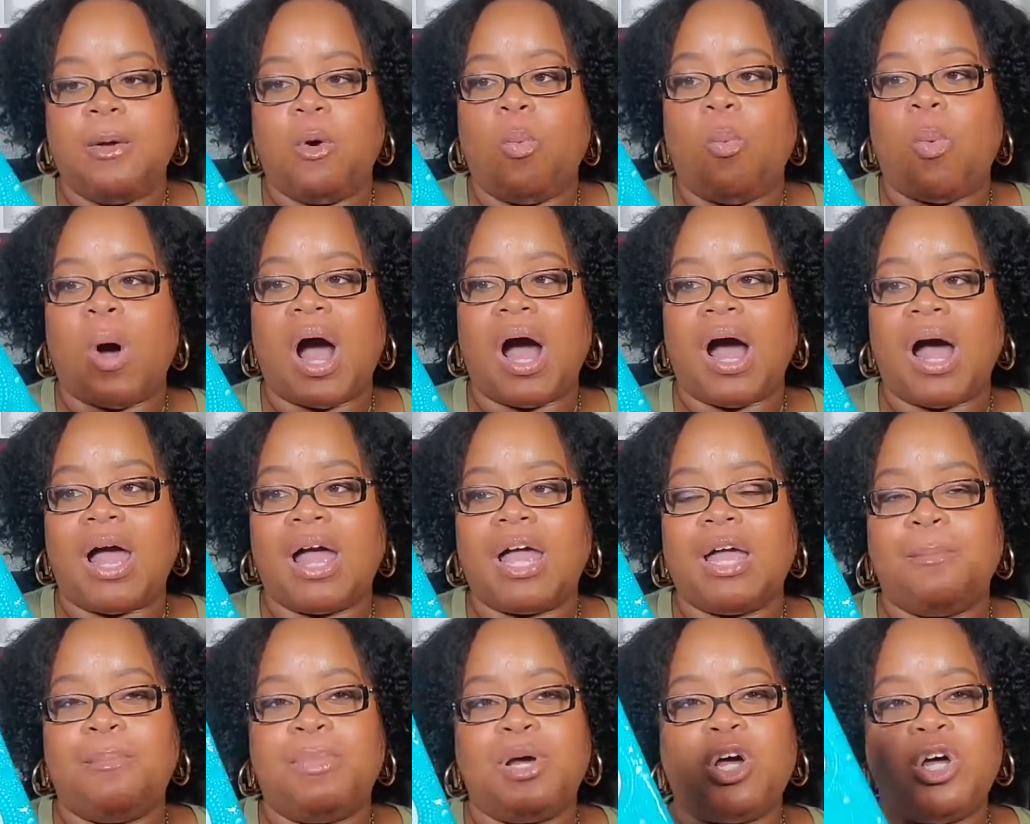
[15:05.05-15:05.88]

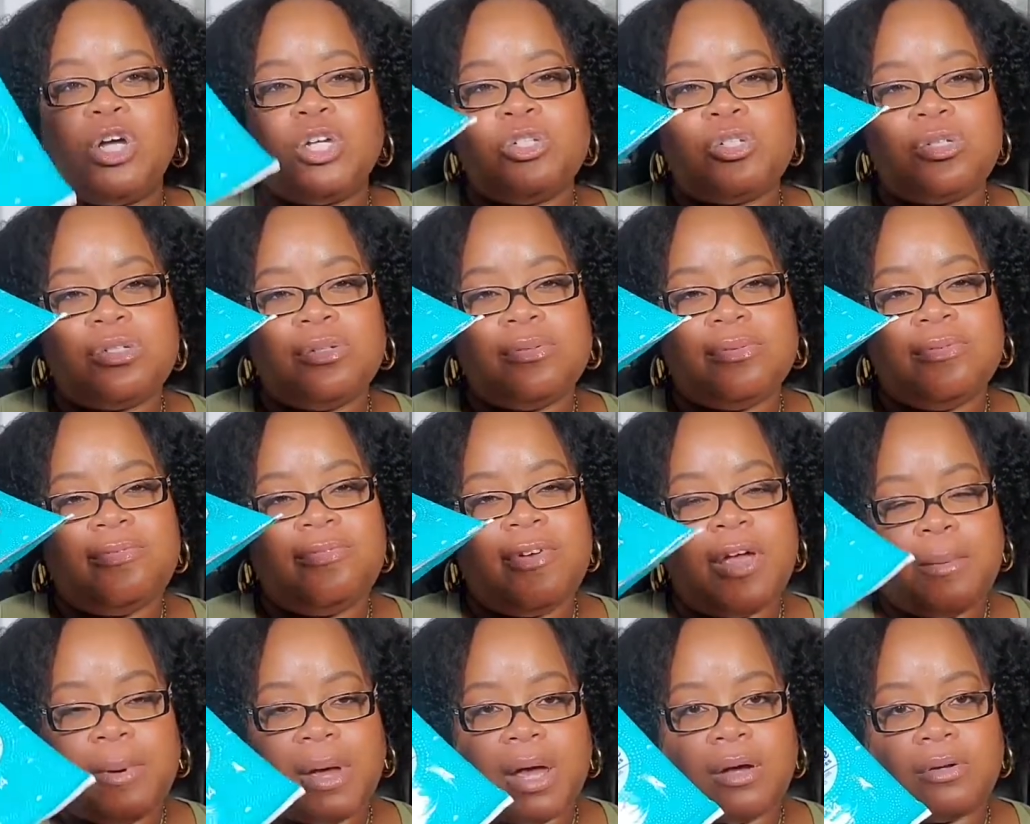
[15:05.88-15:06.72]
Why? Because
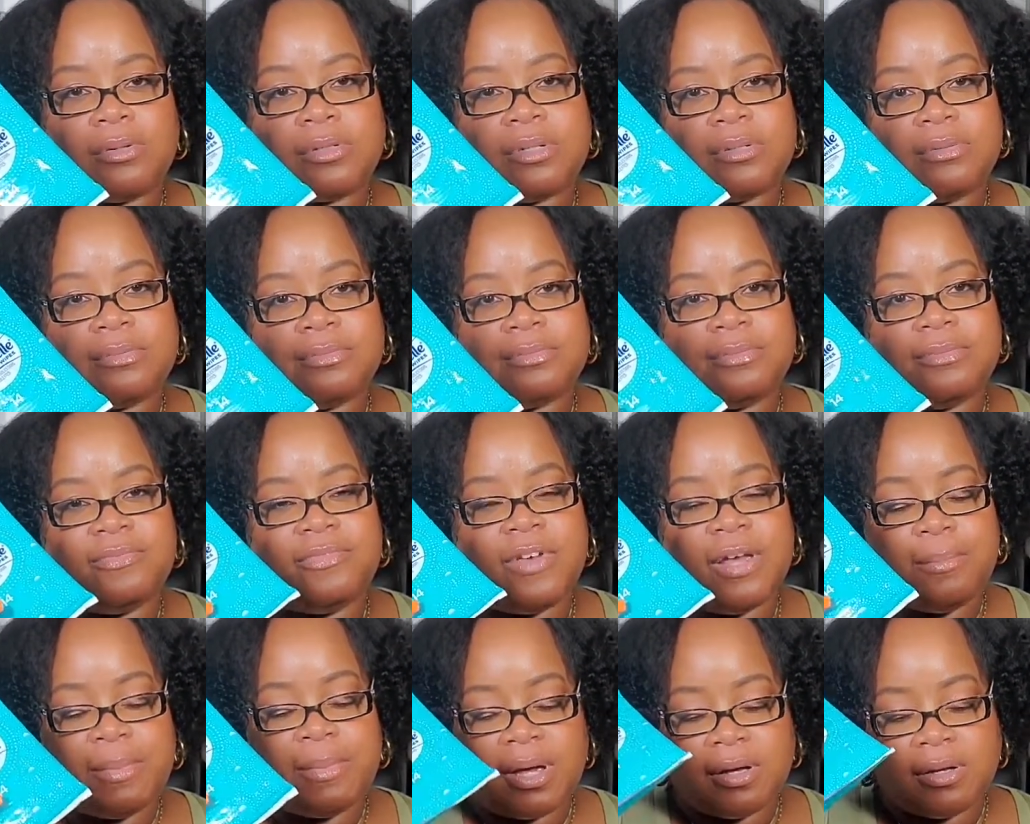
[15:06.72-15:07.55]

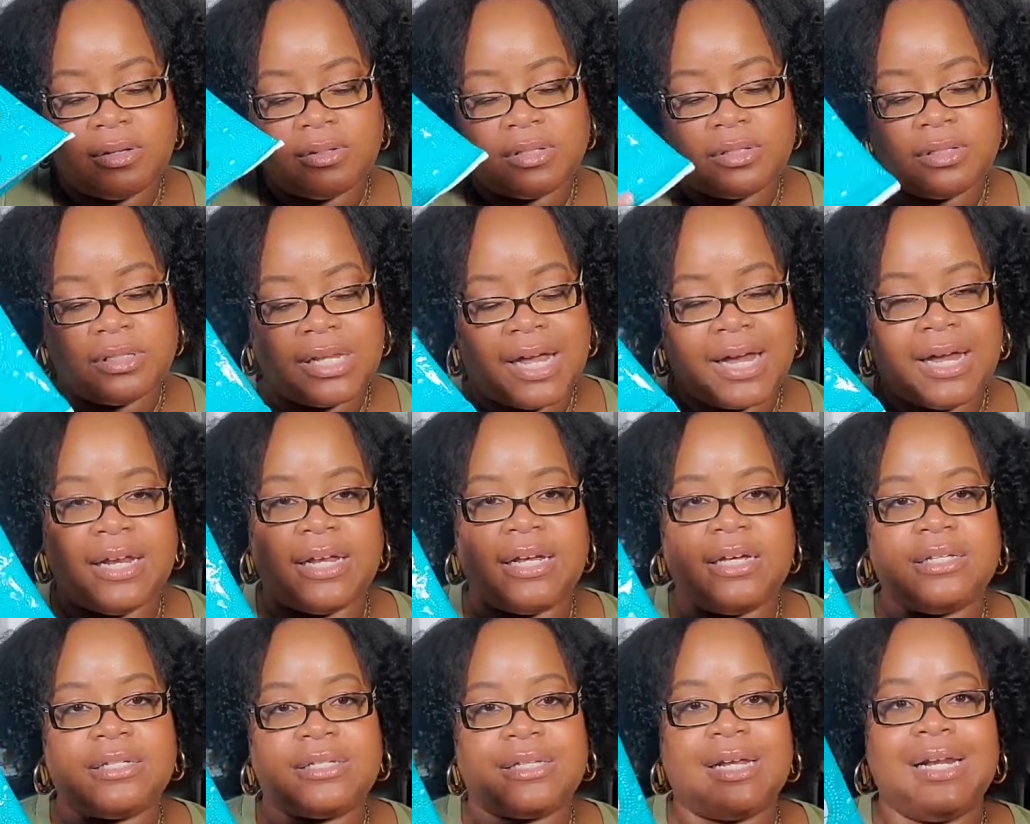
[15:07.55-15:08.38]

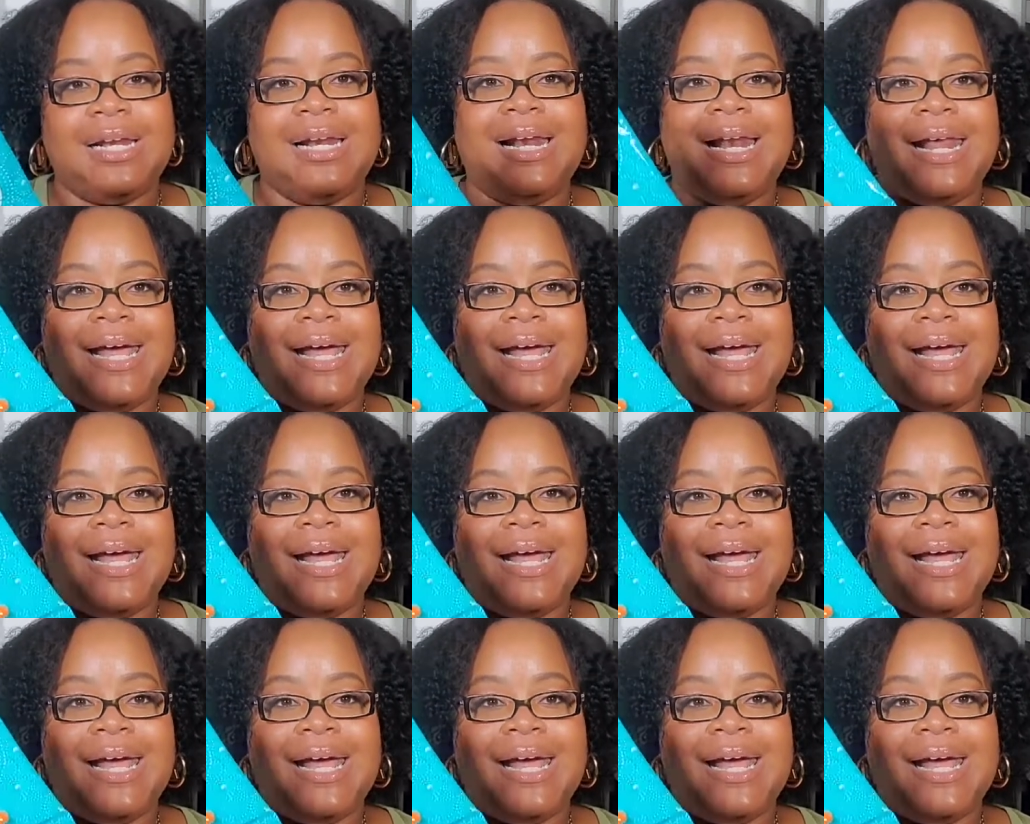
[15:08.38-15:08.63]
ladies,